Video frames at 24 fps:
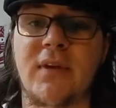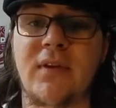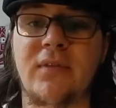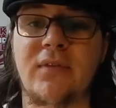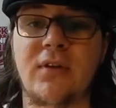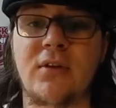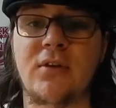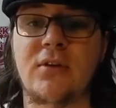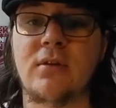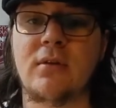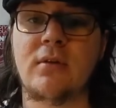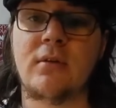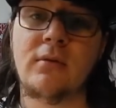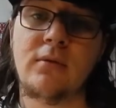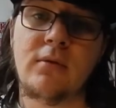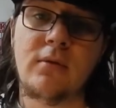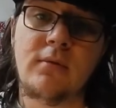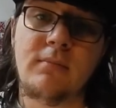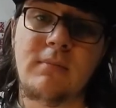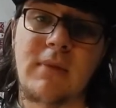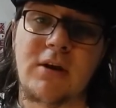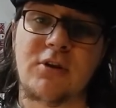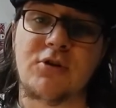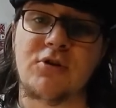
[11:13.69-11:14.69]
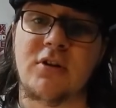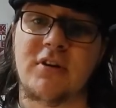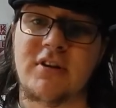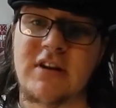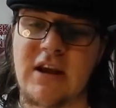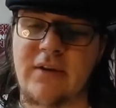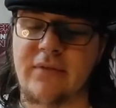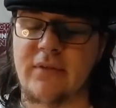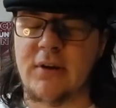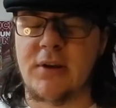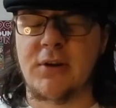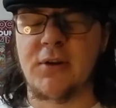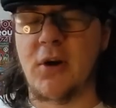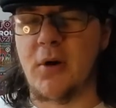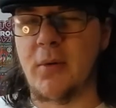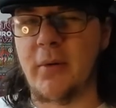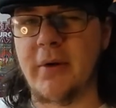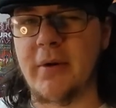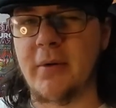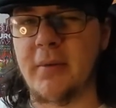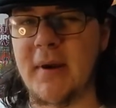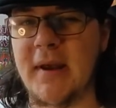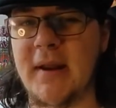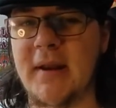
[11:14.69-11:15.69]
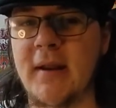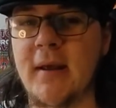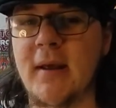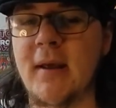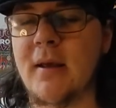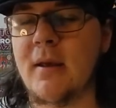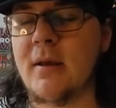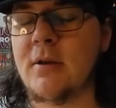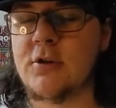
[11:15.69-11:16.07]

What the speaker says: If you make sure you definitely don't want to win,